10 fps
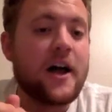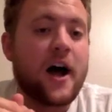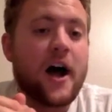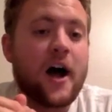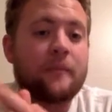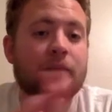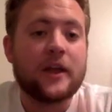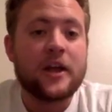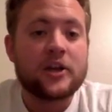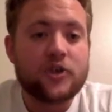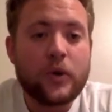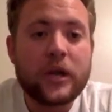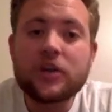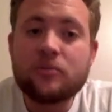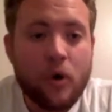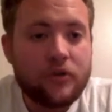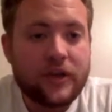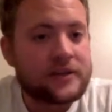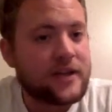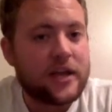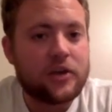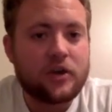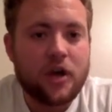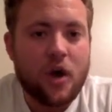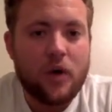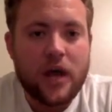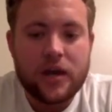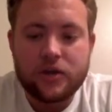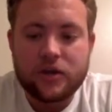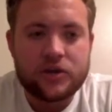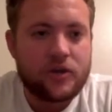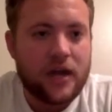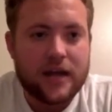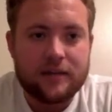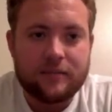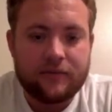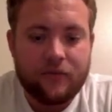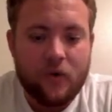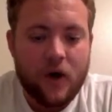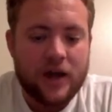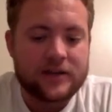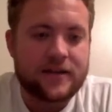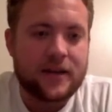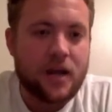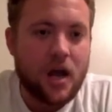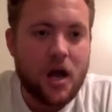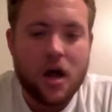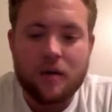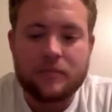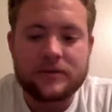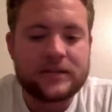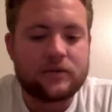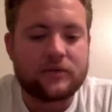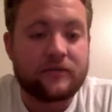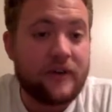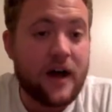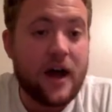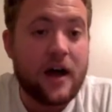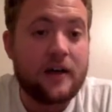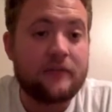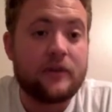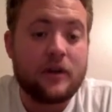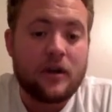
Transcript: Um, so we can do more things. Like you can go in, you can do like I did before. I can say num is equal to 5.